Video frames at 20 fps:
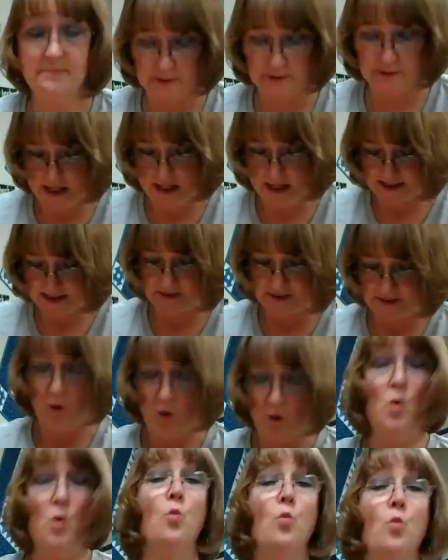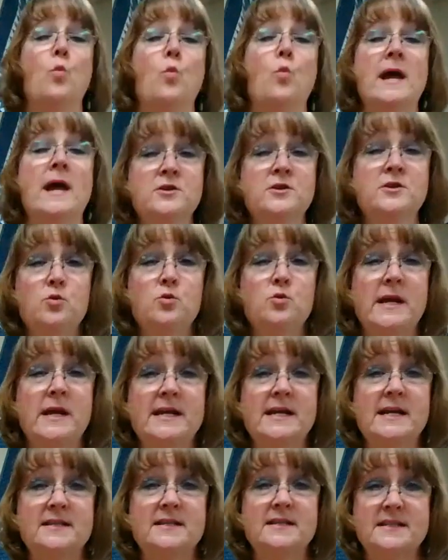blocks. When do we
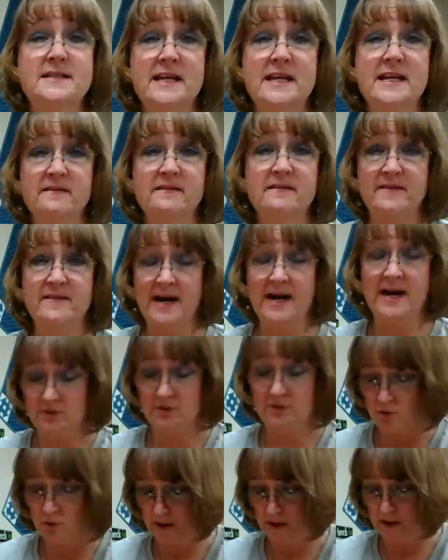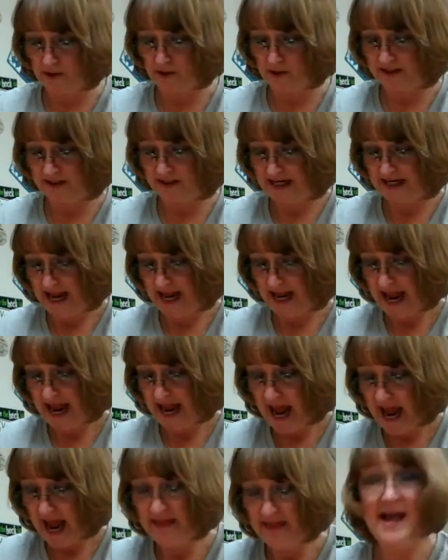get to see the final quilt?
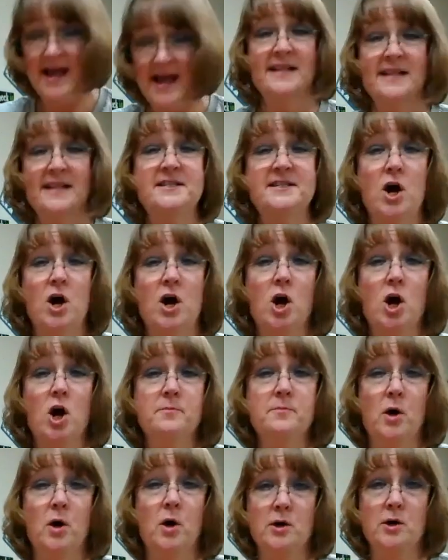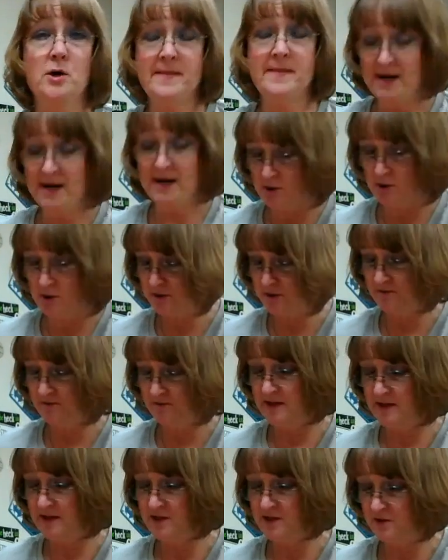And that's the hard part. And that goes for
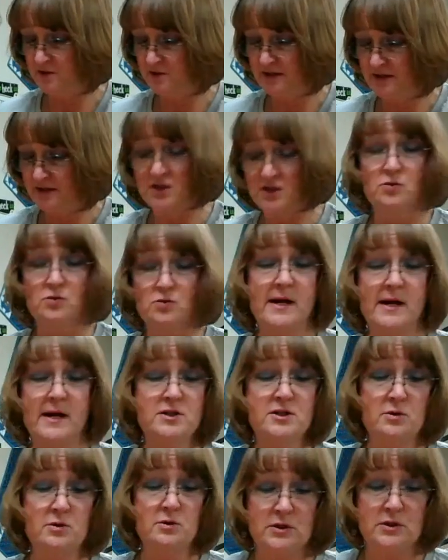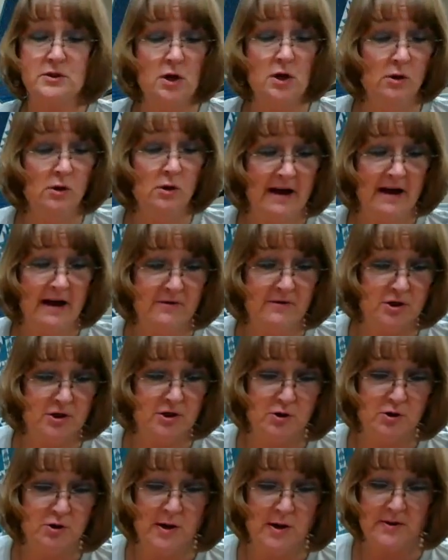these strings too. So love what you're
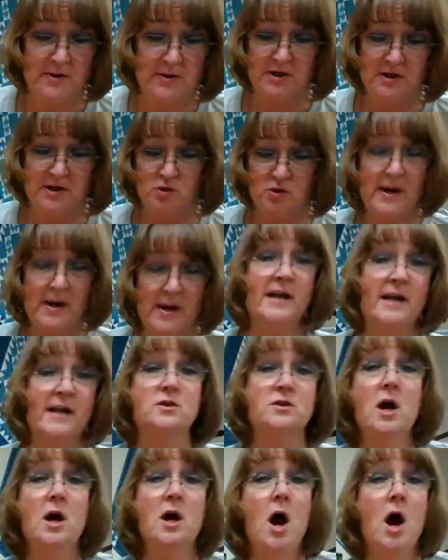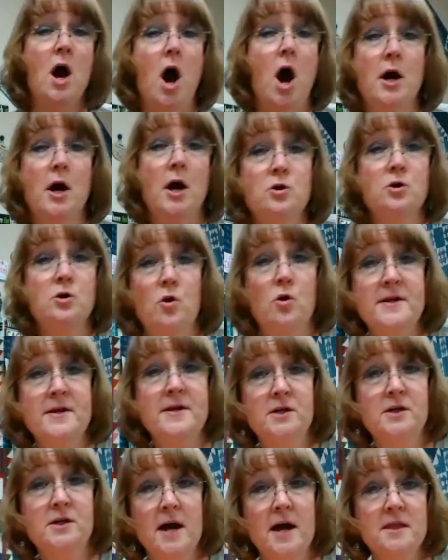doing with the strings. Are you going to
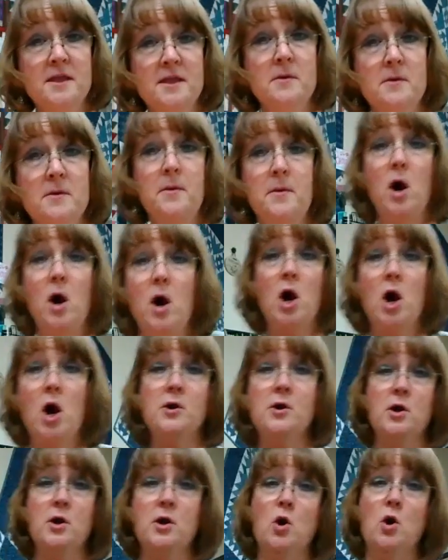cut them apart?